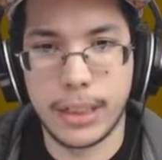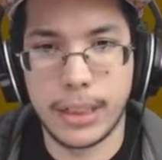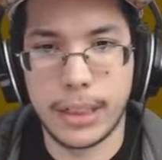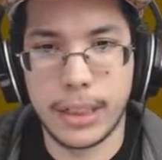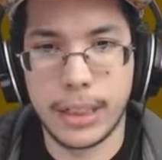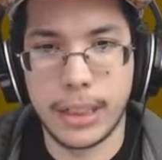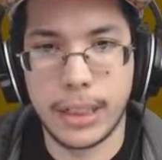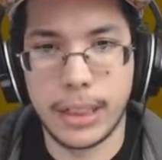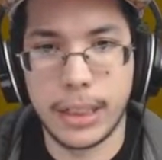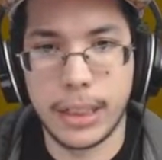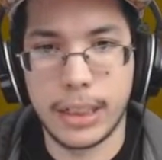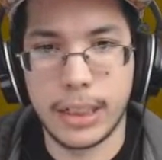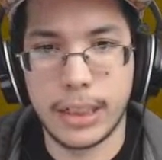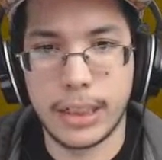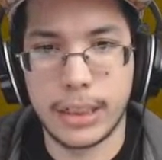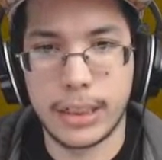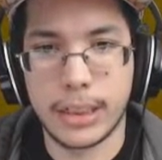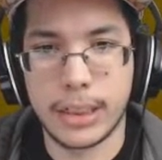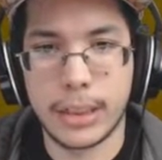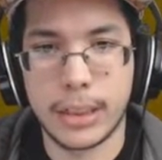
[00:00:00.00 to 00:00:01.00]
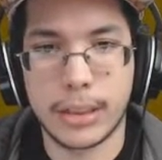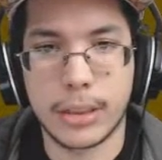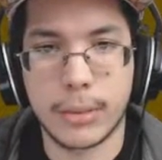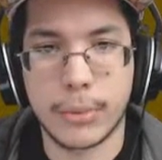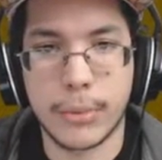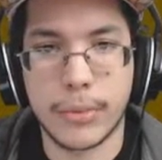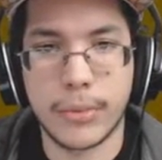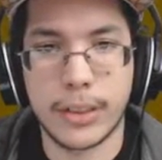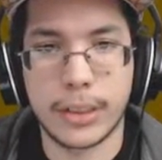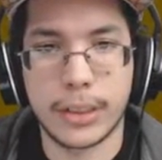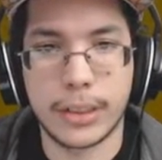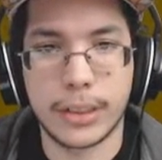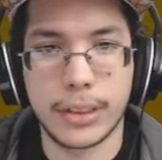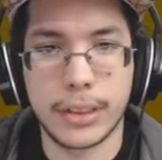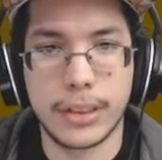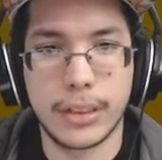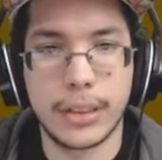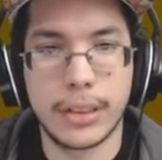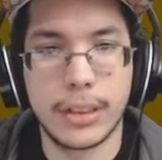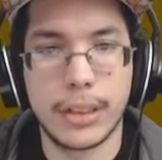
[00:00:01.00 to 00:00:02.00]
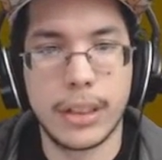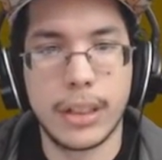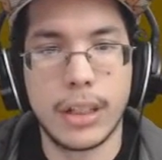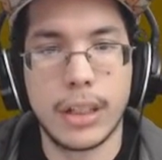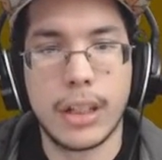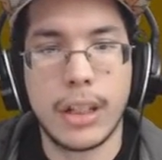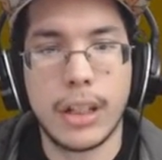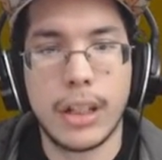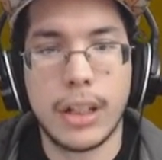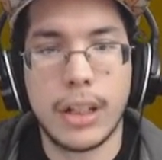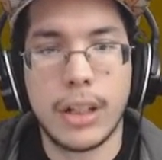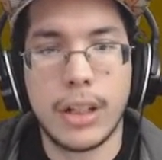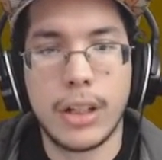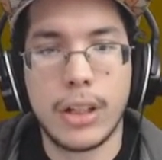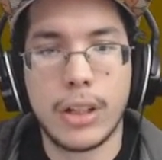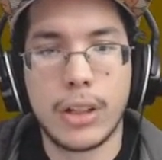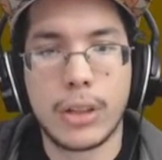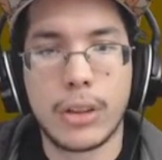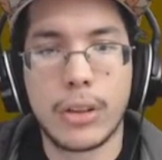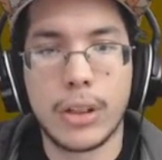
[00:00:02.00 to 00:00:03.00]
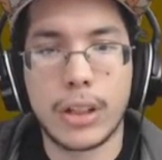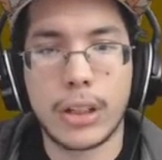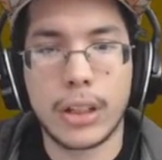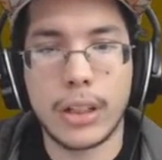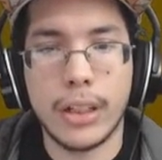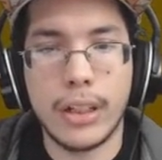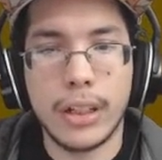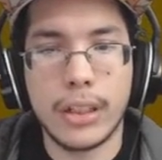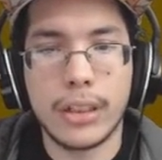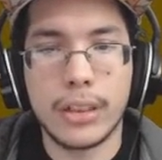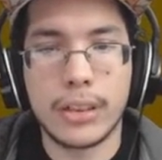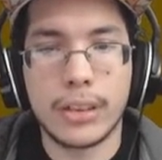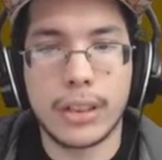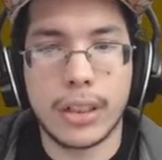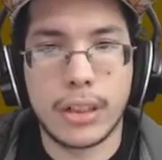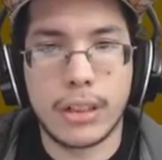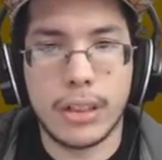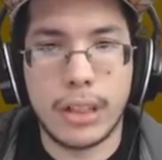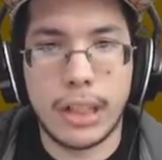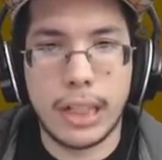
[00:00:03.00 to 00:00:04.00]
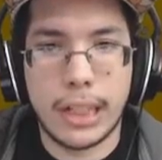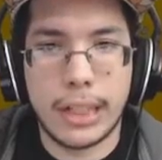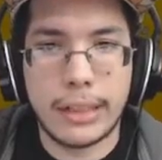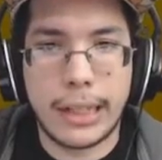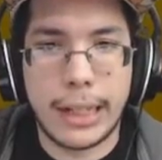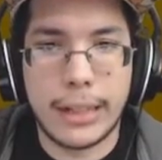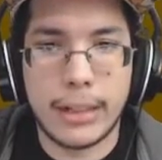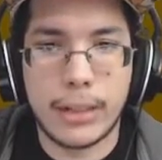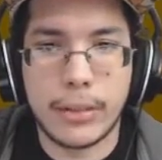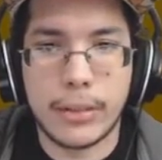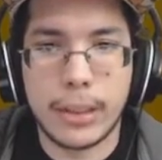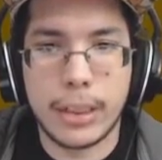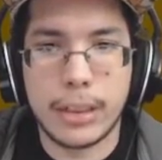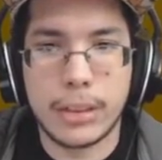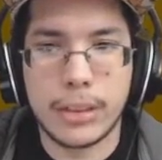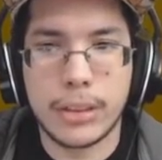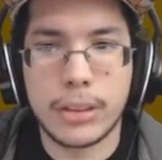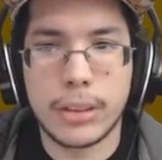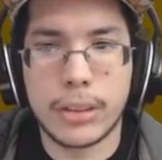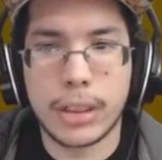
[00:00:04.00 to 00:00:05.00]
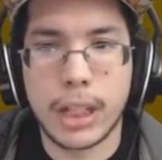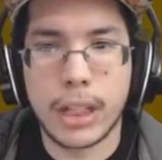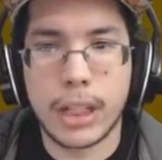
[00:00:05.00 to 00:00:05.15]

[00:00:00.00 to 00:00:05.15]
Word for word: And let us talk to Professor. Good luck in this. I already talked